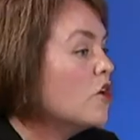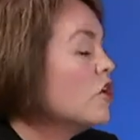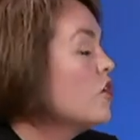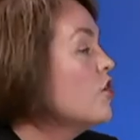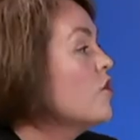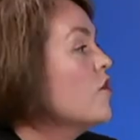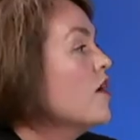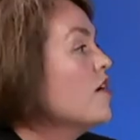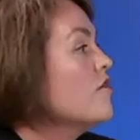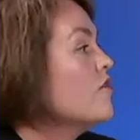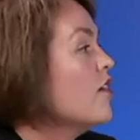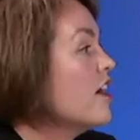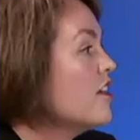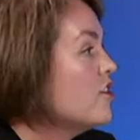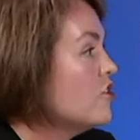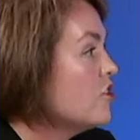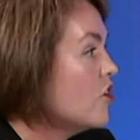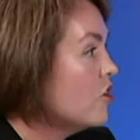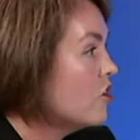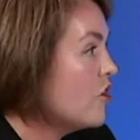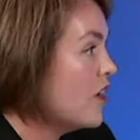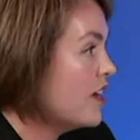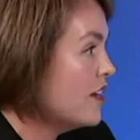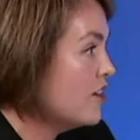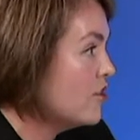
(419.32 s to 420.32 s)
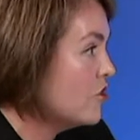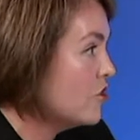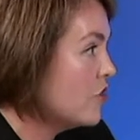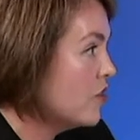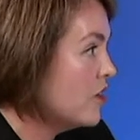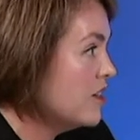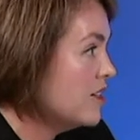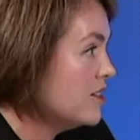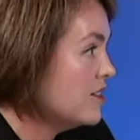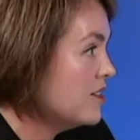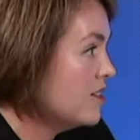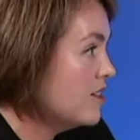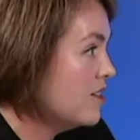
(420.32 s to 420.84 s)
who have had no
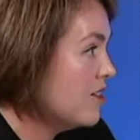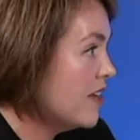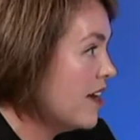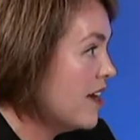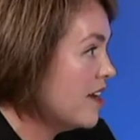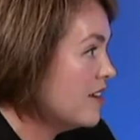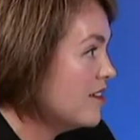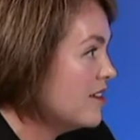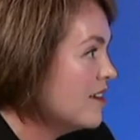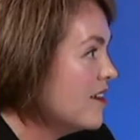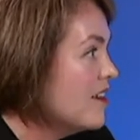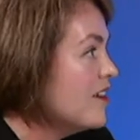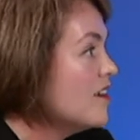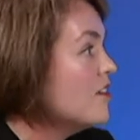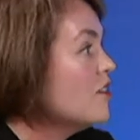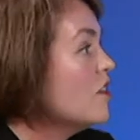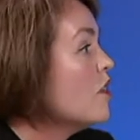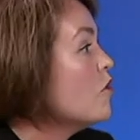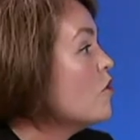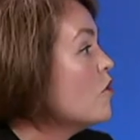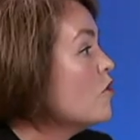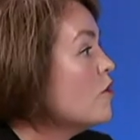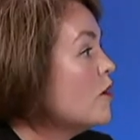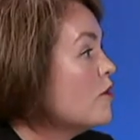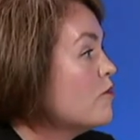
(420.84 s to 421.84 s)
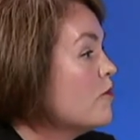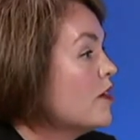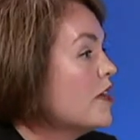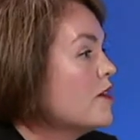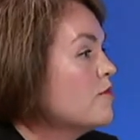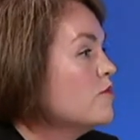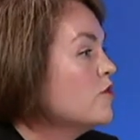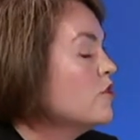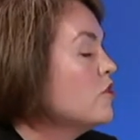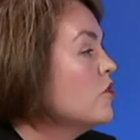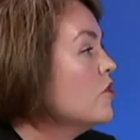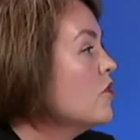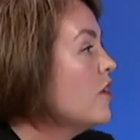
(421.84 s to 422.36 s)
increase in that. There will be
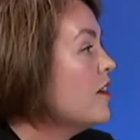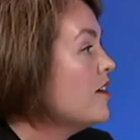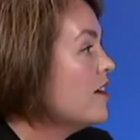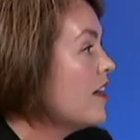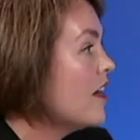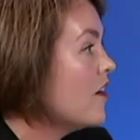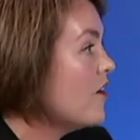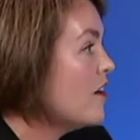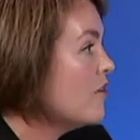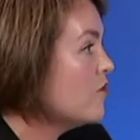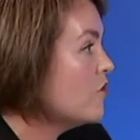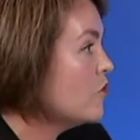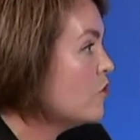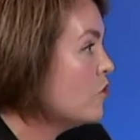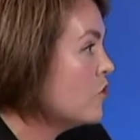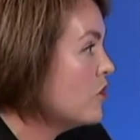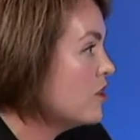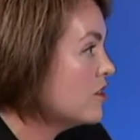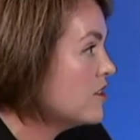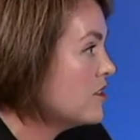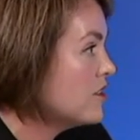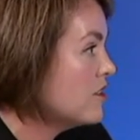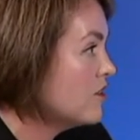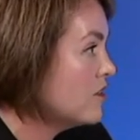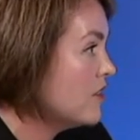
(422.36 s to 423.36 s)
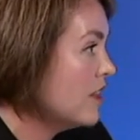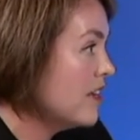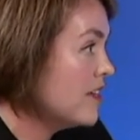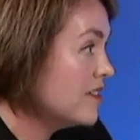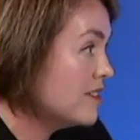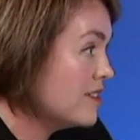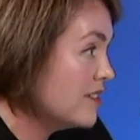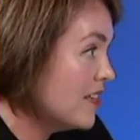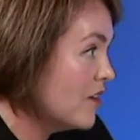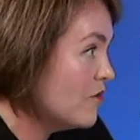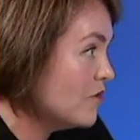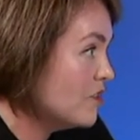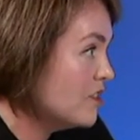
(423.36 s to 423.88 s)
people who now have to work till they're
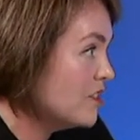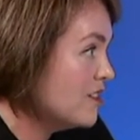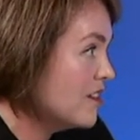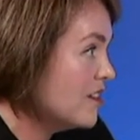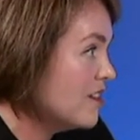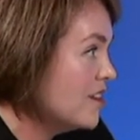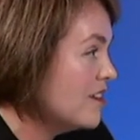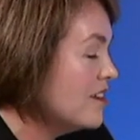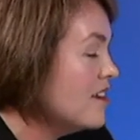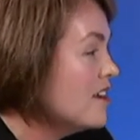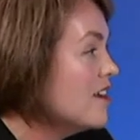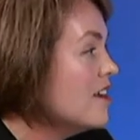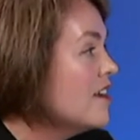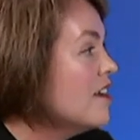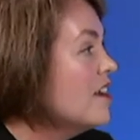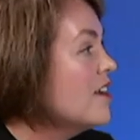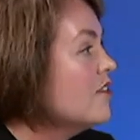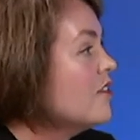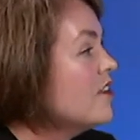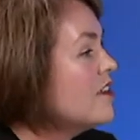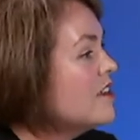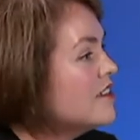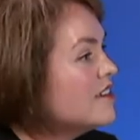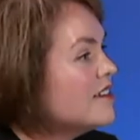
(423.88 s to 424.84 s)
70. These